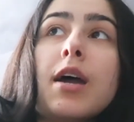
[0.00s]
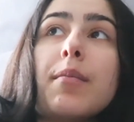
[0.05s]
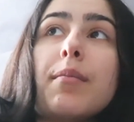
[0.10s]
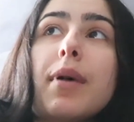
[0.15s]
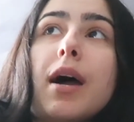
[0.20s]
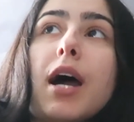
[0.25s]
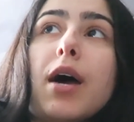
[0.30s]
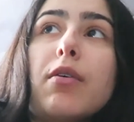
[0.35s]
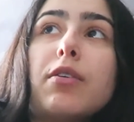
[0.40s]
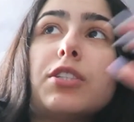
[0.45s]

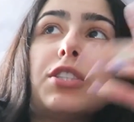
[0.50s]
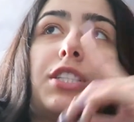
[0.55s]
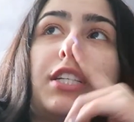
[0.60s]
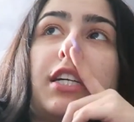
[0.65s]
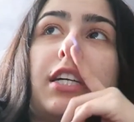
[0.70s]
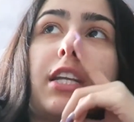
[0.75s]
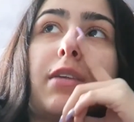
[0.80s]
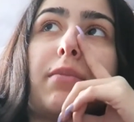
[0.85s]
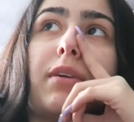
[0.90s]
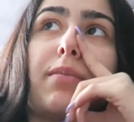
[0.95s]
But how is she
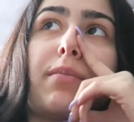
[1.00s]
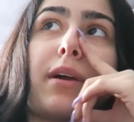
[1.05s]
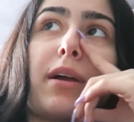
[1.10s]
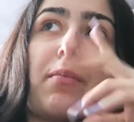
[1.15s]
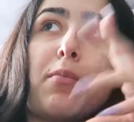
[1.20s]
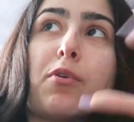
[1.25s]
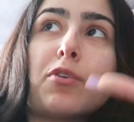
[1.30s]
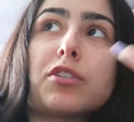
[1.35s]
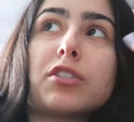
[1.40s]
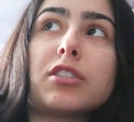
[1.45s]
going to be my
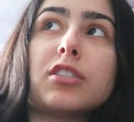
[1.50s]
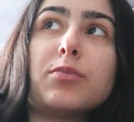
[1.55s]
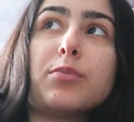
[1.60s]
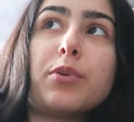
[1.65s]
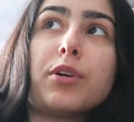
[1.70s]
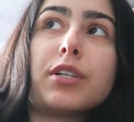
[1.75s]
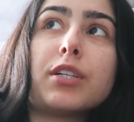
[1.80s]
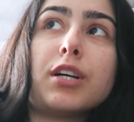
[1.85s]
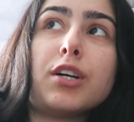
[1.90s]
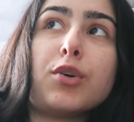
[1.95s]
emotional
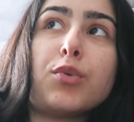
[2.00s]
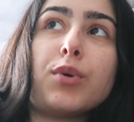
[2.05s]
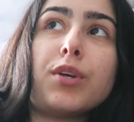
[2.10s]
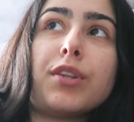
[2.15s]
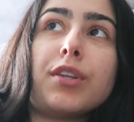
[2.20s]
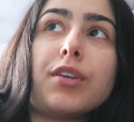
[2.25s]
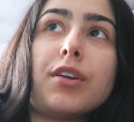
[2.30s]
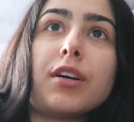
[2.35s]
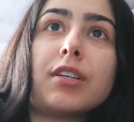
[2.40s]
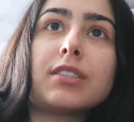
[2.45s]
support dog when
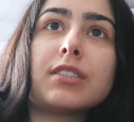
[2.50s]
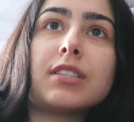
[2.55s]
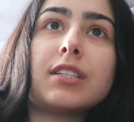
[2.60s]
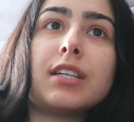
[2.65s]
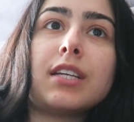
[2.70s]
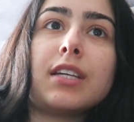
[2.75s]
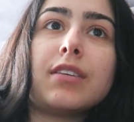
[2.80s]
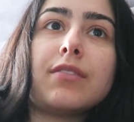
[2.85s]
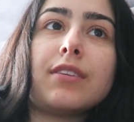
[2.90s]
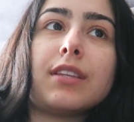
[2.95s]
the dog
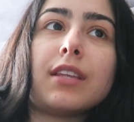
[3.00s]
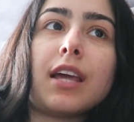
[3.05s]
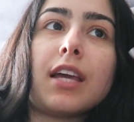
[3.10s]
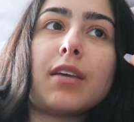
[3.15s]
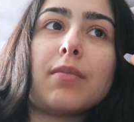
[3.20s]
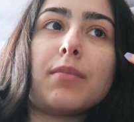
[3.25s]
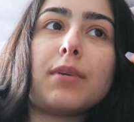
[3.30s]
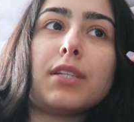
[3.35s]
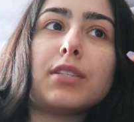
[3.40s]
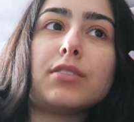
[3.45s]
didn't even
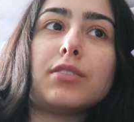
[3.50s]
like me?